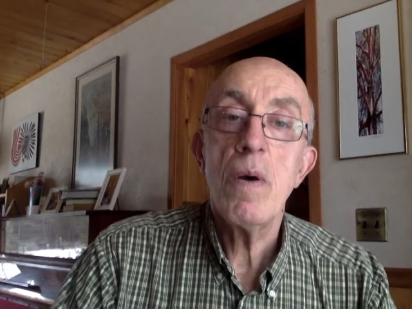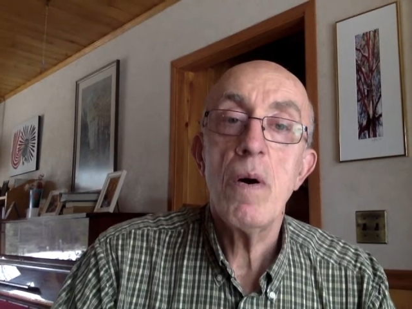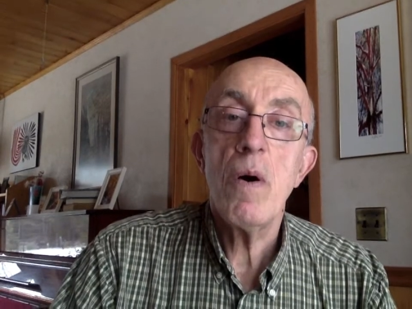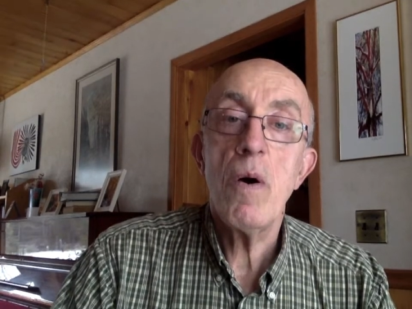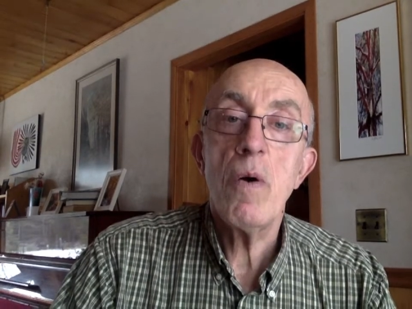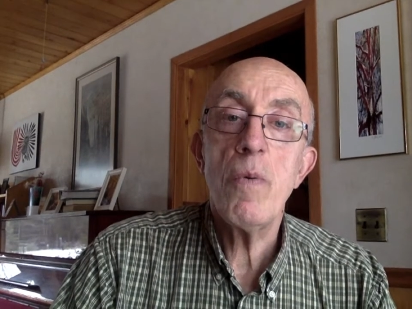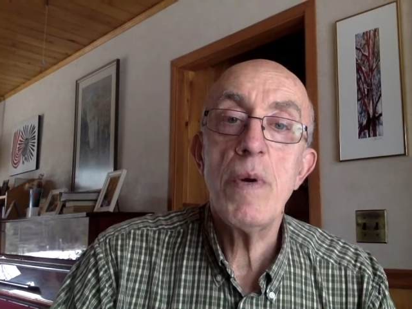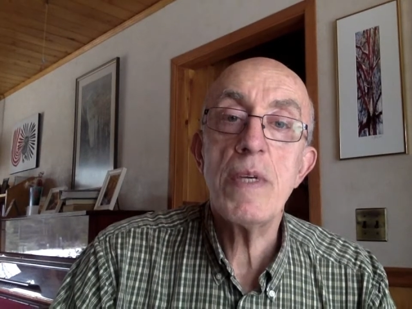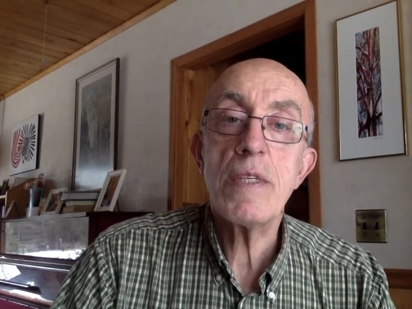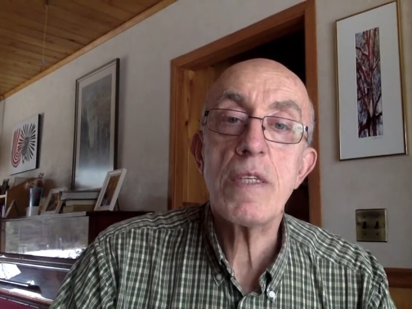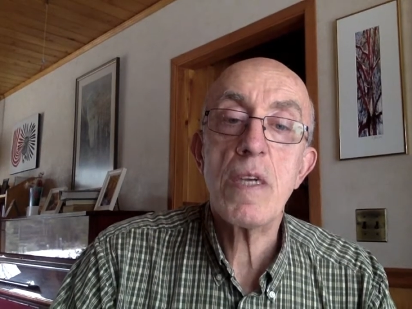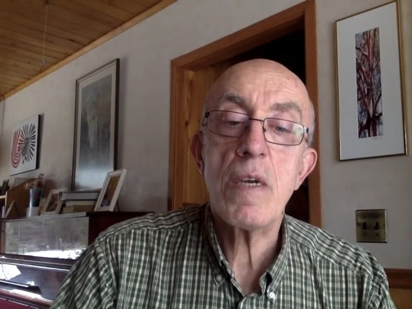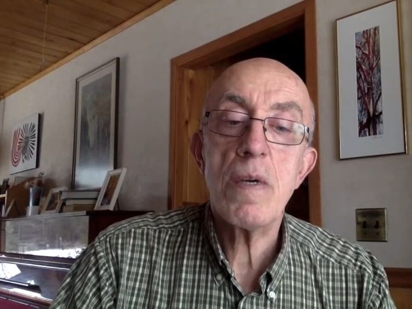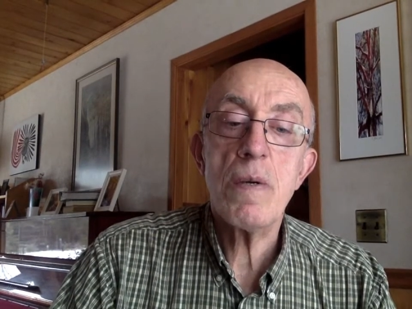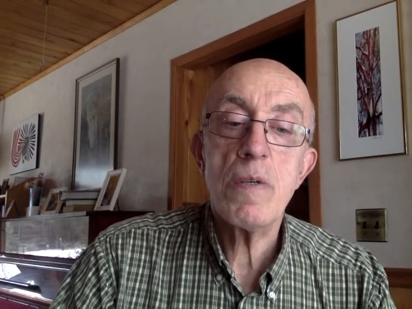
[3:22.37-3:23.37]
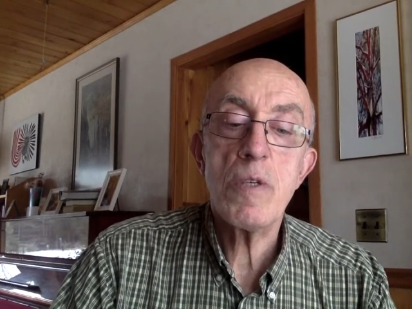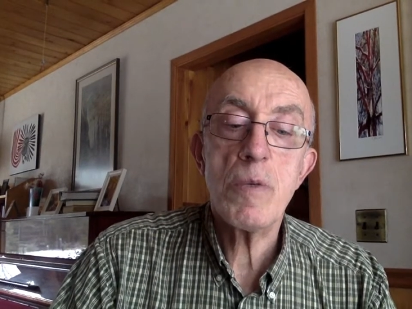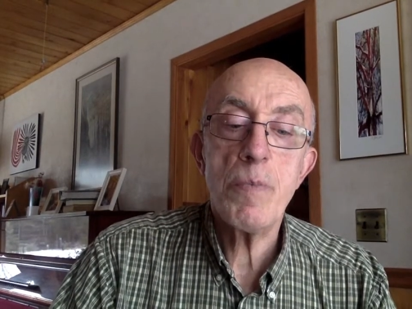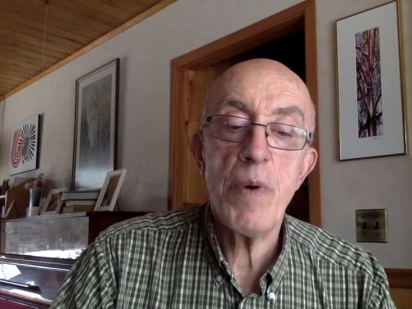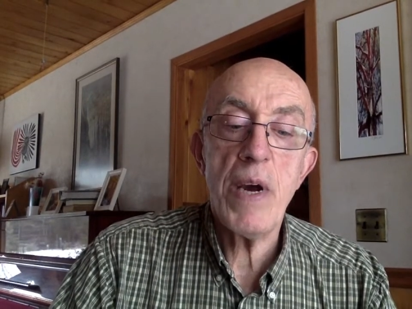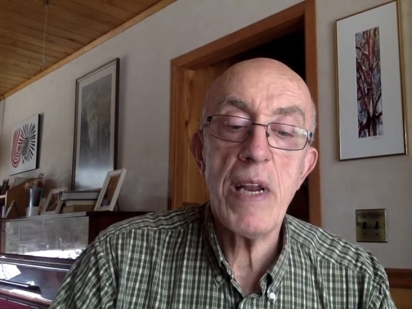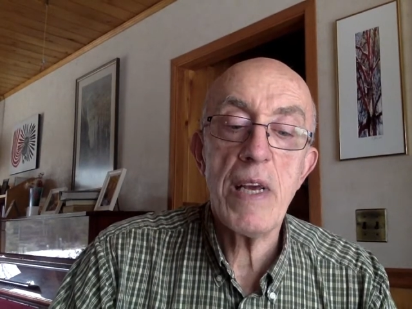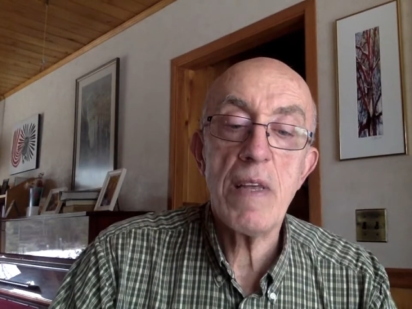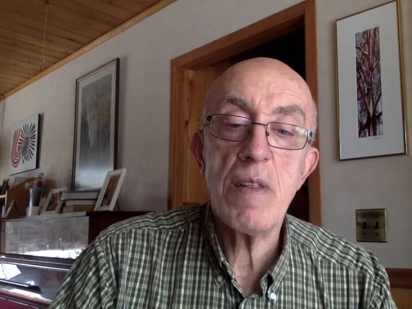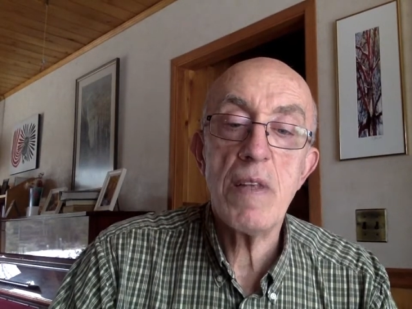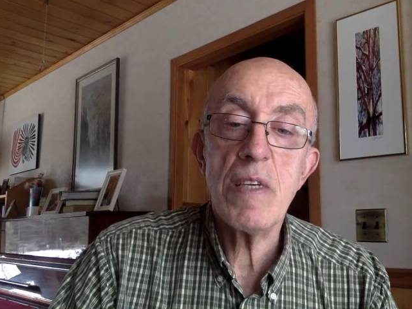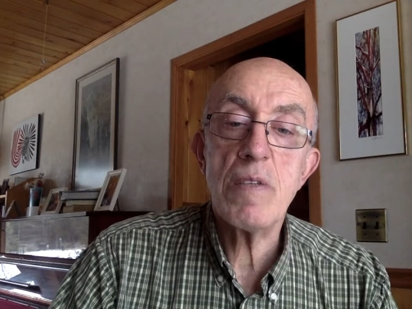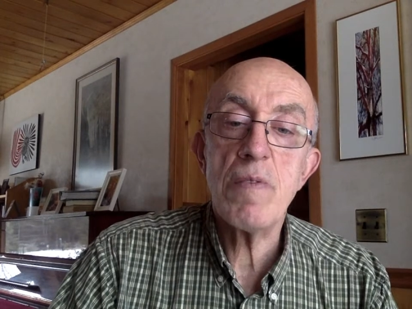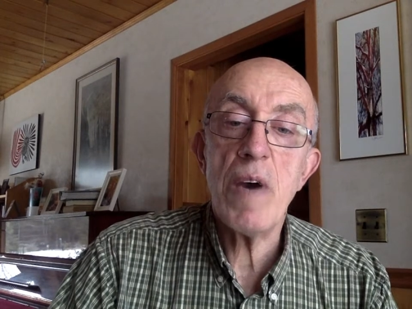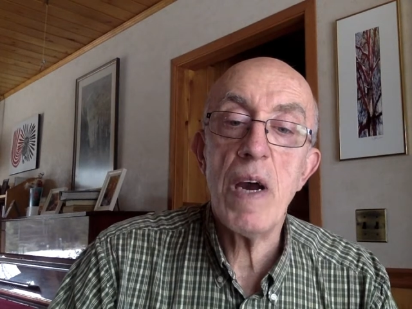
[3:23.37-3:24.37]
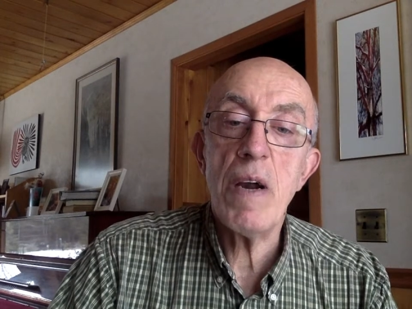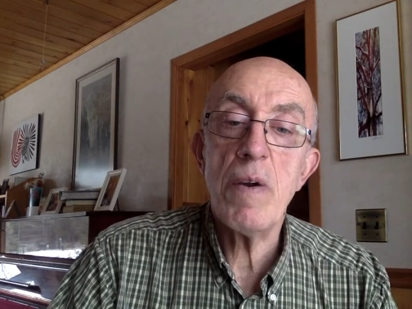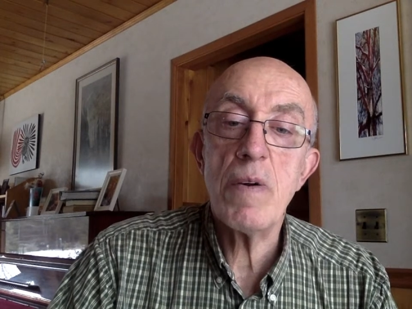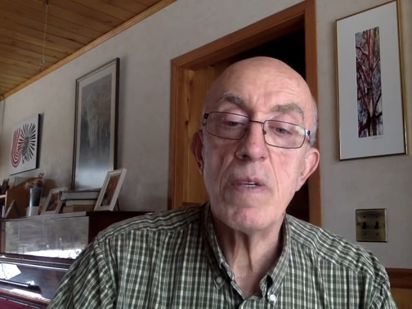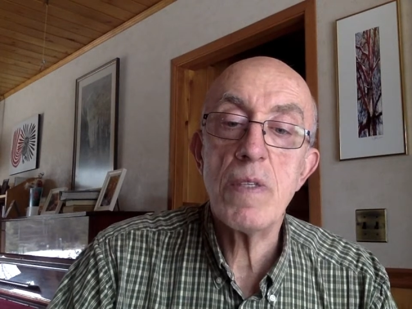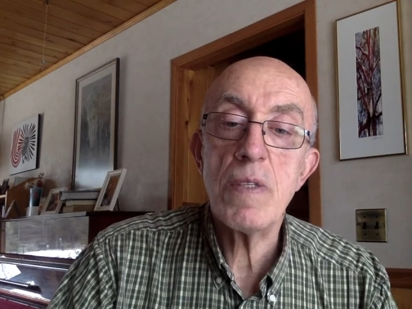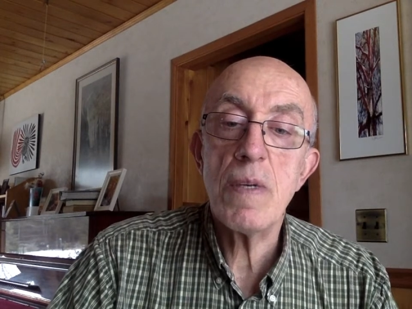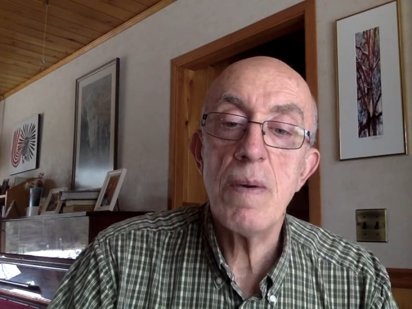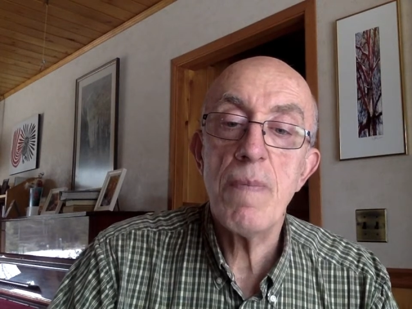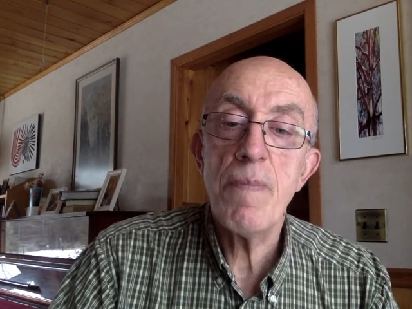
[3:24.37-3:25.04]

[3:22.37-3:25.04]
or risk spreading this virus.